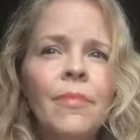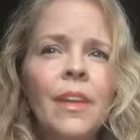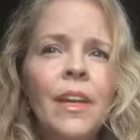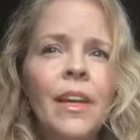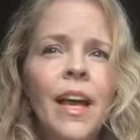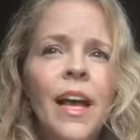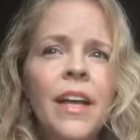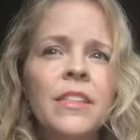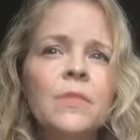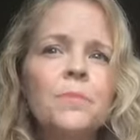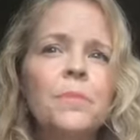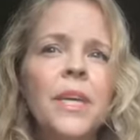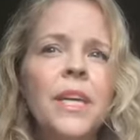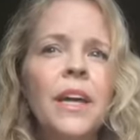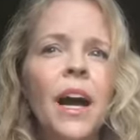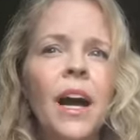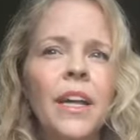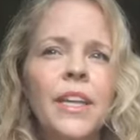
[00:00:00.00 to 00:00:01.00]
has
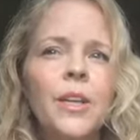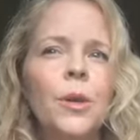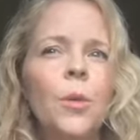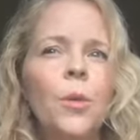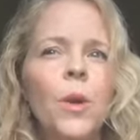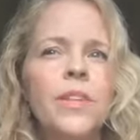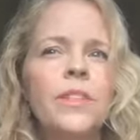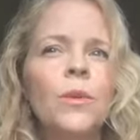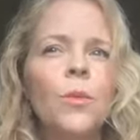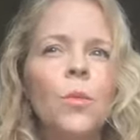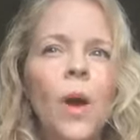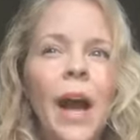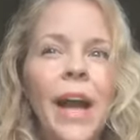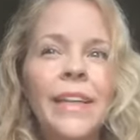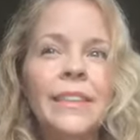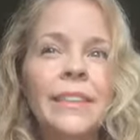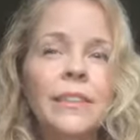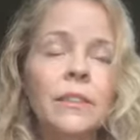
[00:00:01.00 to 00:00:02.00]
become, you know, was a
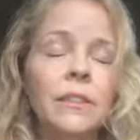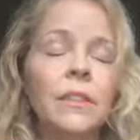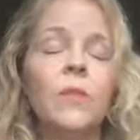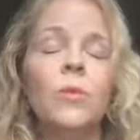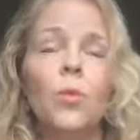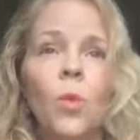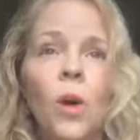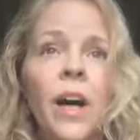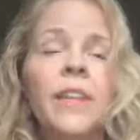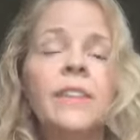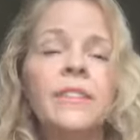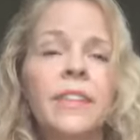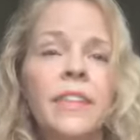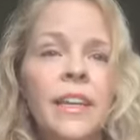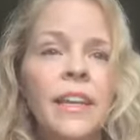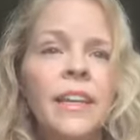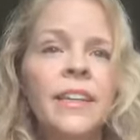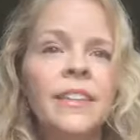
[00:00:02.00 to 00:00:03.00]
wise, was
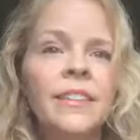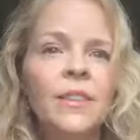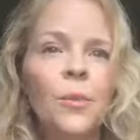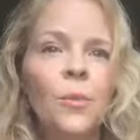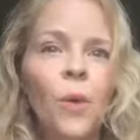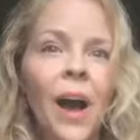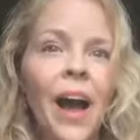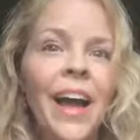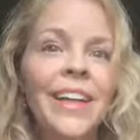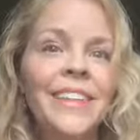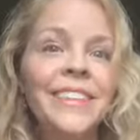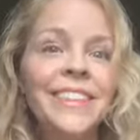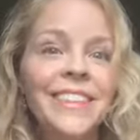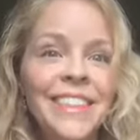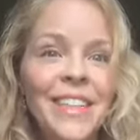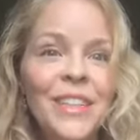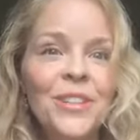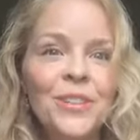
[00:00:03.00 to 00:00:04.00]
and is a wise
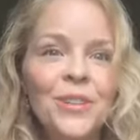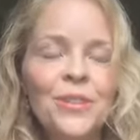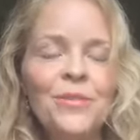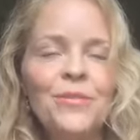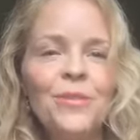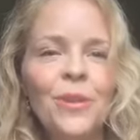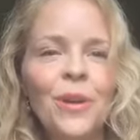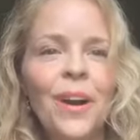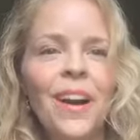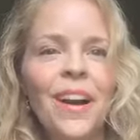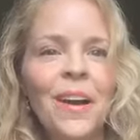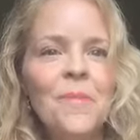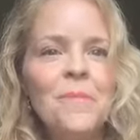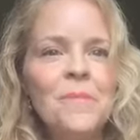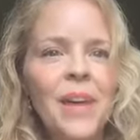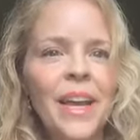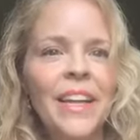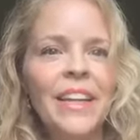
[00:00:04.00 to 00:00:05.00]
teacher for
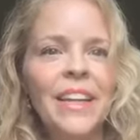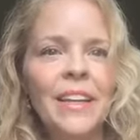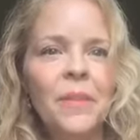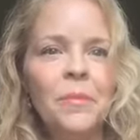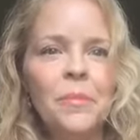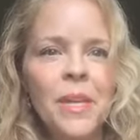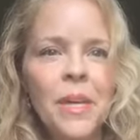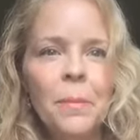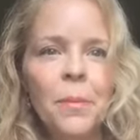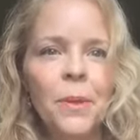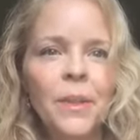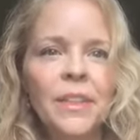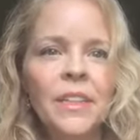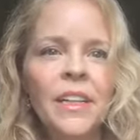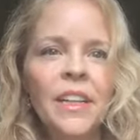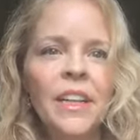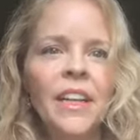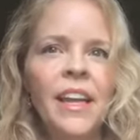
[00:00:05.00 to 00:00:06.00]
many
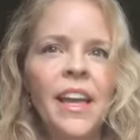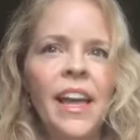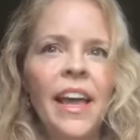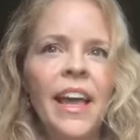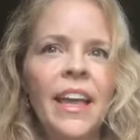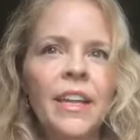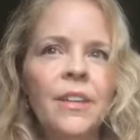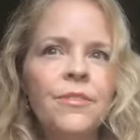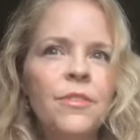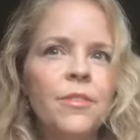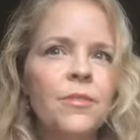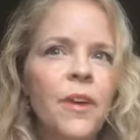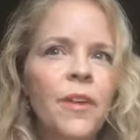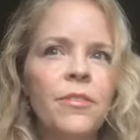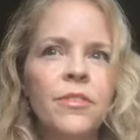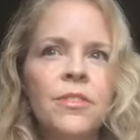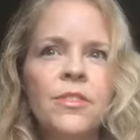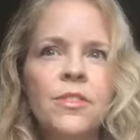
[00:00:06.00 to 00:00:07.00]
people. And if you've
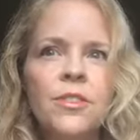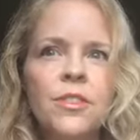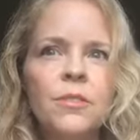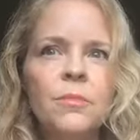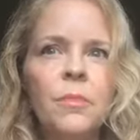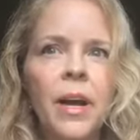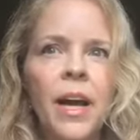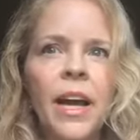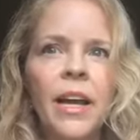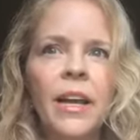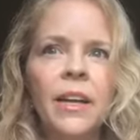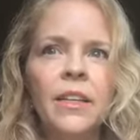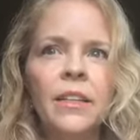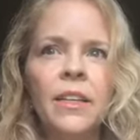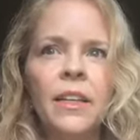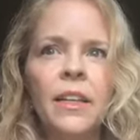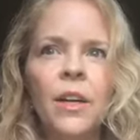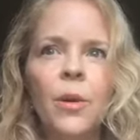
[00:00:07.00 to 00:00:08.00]
ever stood by a,
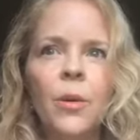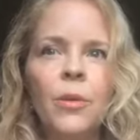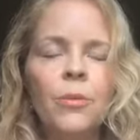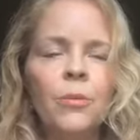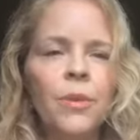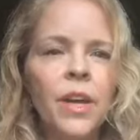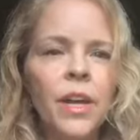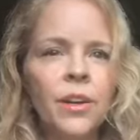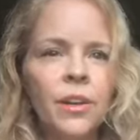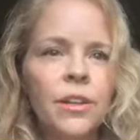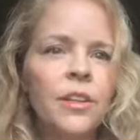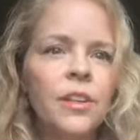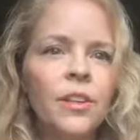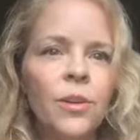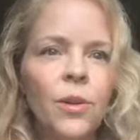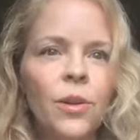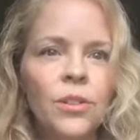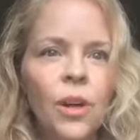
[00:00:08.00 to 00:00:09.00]
you know, a 300
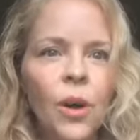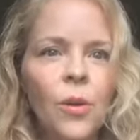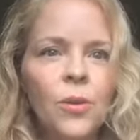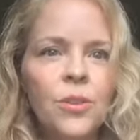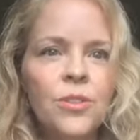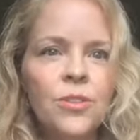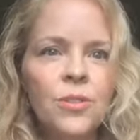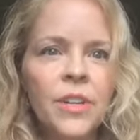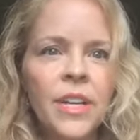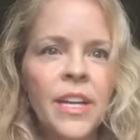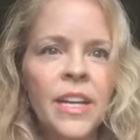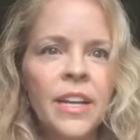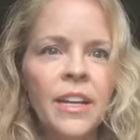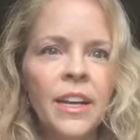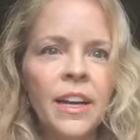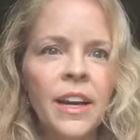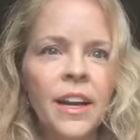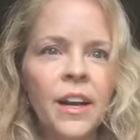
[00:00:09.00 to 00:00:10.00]
year old oak
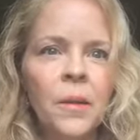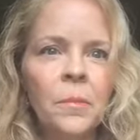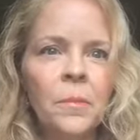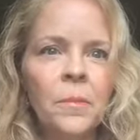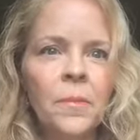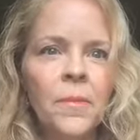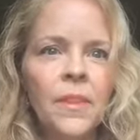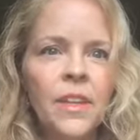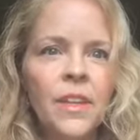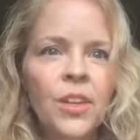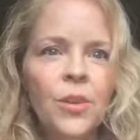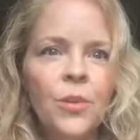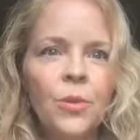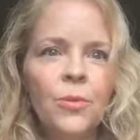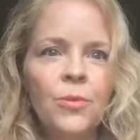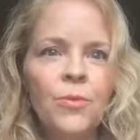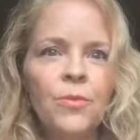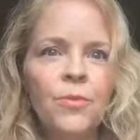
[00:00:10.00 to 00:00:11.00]
tree, um,
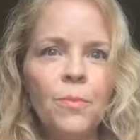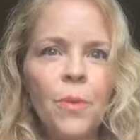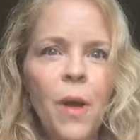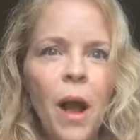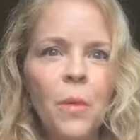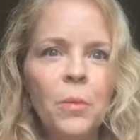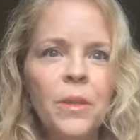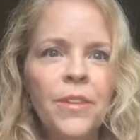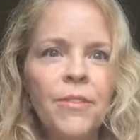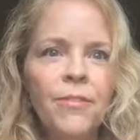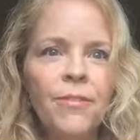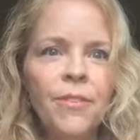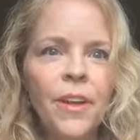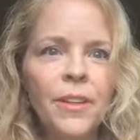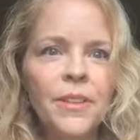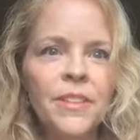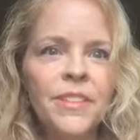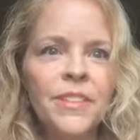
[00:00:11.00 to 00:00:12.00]
you've probably
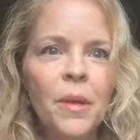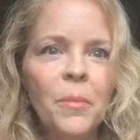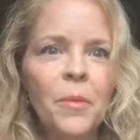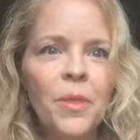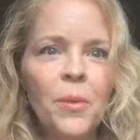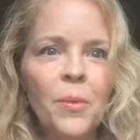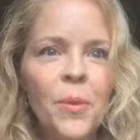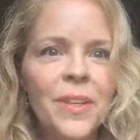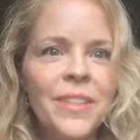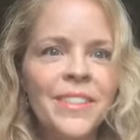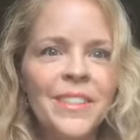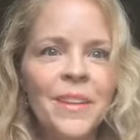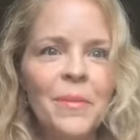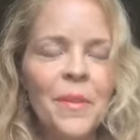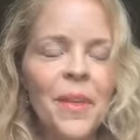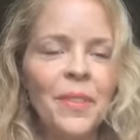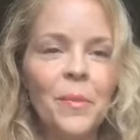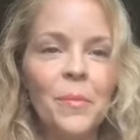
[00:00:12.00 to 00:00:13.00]
felt some of the
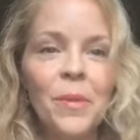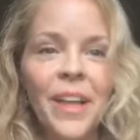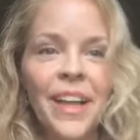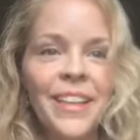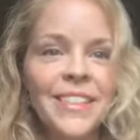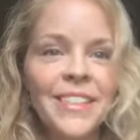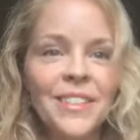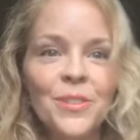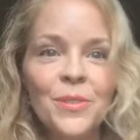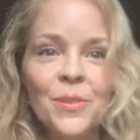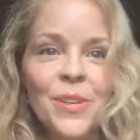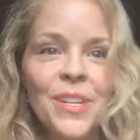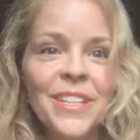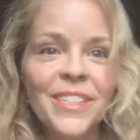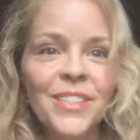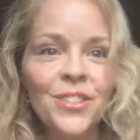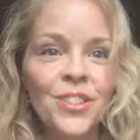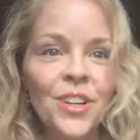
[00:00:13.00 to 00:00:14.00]
wisdom that the plants and
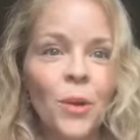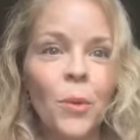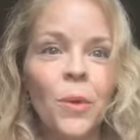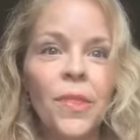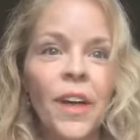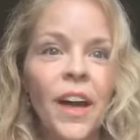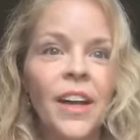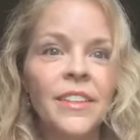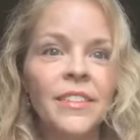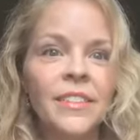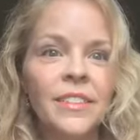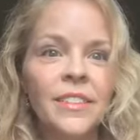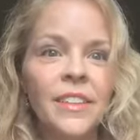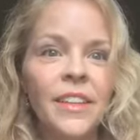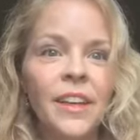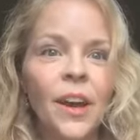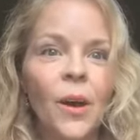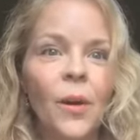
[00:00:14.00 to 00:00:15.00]
trees share with us,
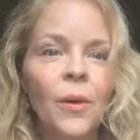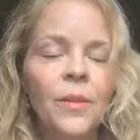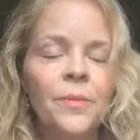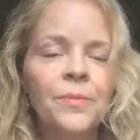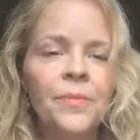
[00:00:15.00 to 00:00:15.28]
you know,